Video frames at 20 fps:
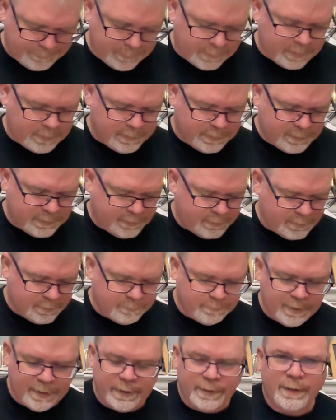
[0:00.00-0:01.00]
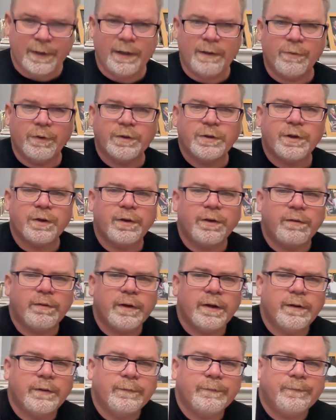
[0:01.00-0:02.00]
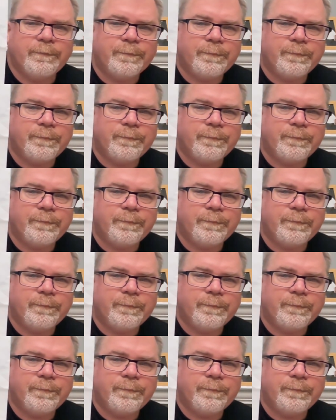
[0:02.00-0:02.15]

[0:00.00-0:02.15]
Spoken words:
This is my neighbor Totoro.